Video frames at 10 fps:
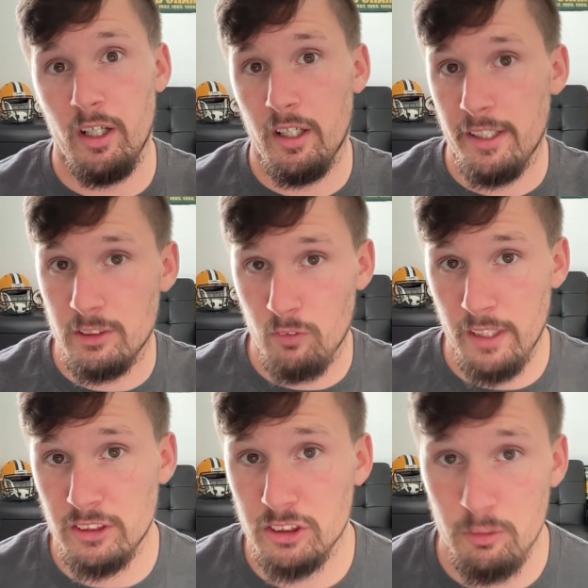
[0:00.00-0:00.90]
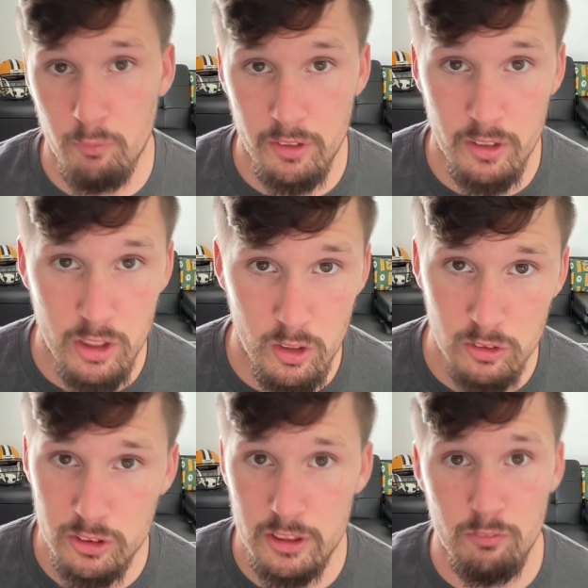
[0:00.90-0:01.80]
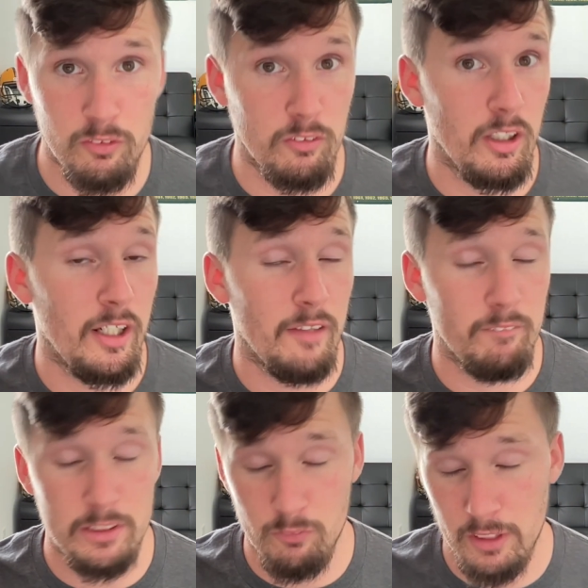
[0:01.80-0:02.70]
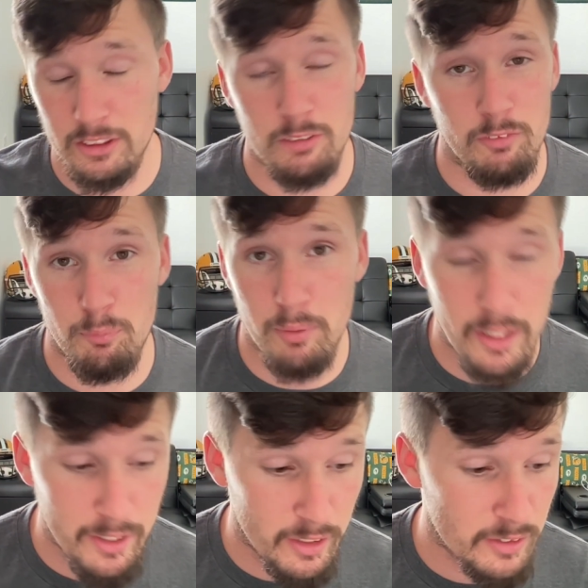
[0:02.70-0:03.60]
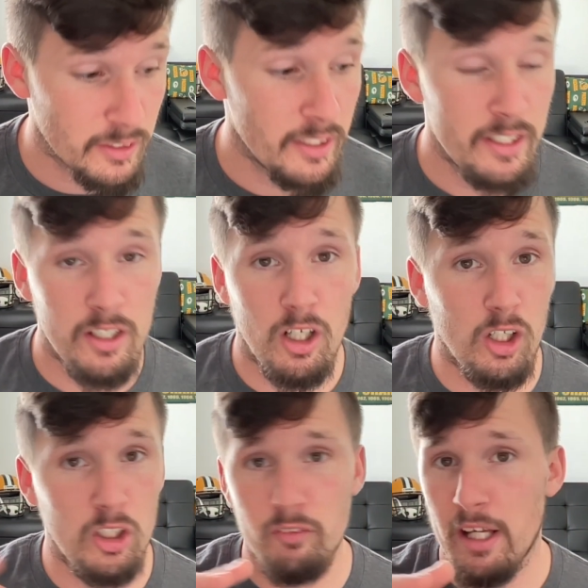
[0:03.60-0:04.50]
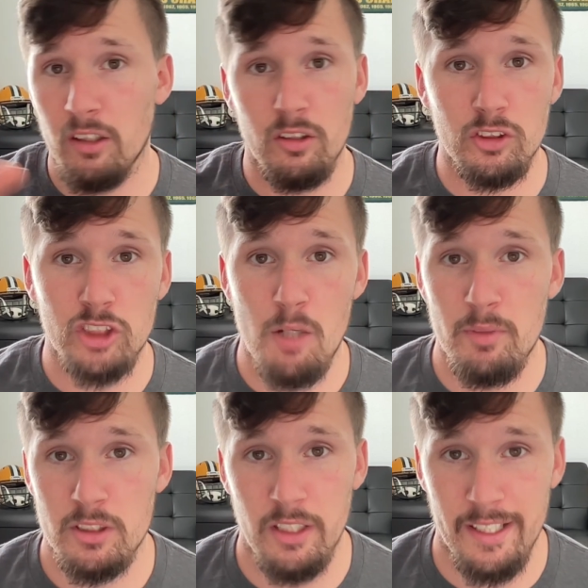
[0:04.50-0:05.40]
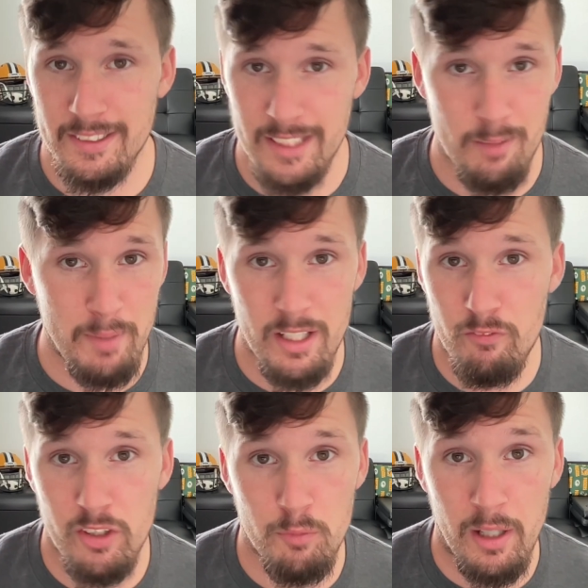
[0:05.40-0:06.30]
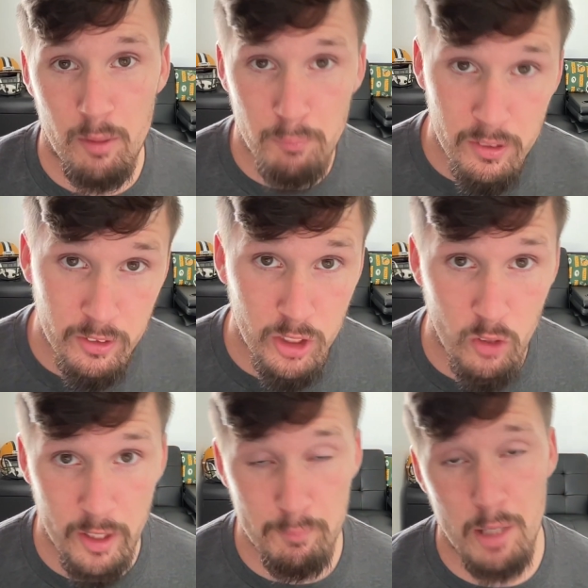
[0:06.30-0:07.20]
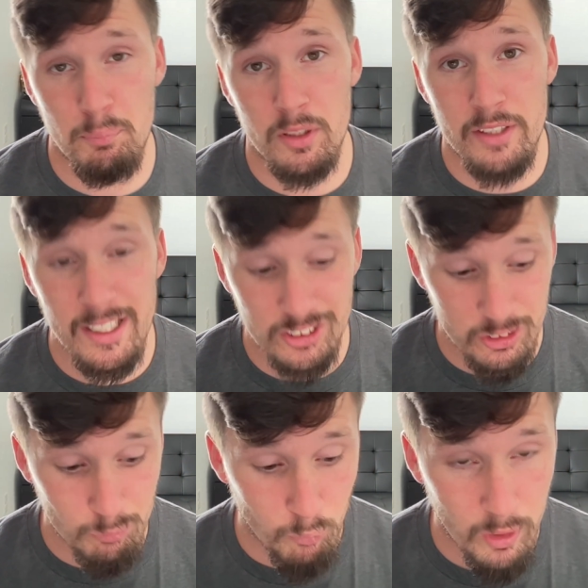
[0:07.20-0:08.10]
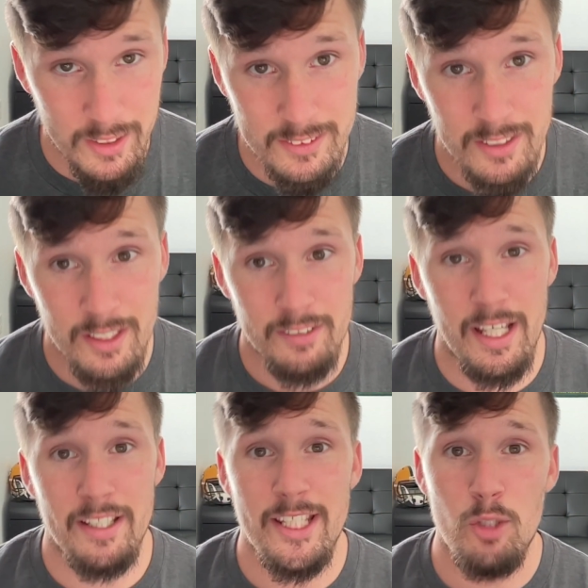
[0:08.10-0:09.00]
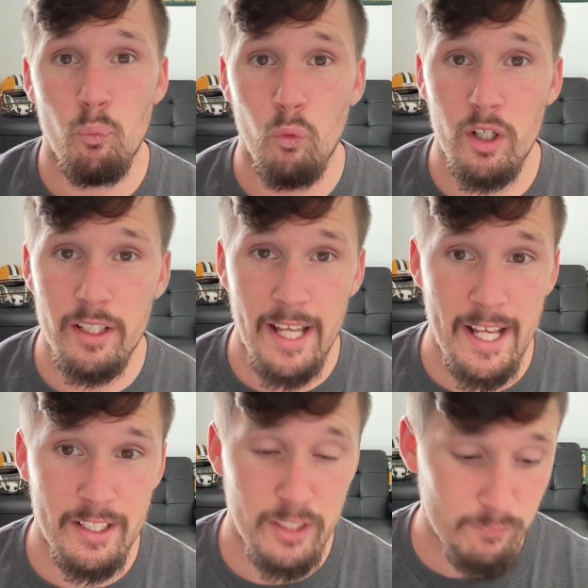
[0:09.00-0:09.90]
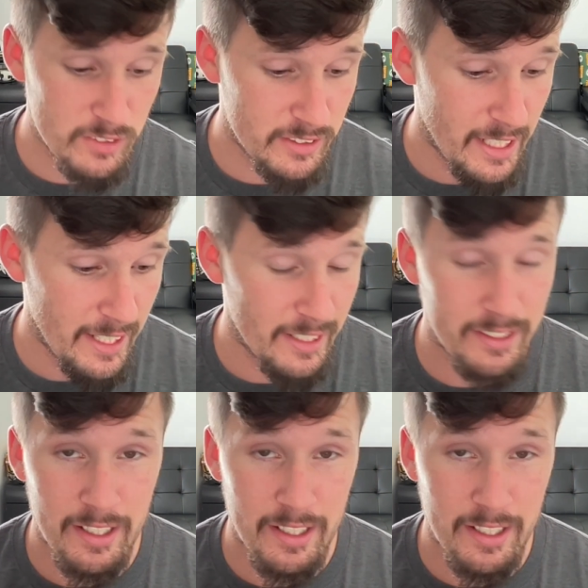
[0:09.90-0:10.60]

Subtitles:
His relationship with the coaches, his relationship with the players, all that little drama. So like I said, I made a video about a month ago, and my prediction was that he would end up staying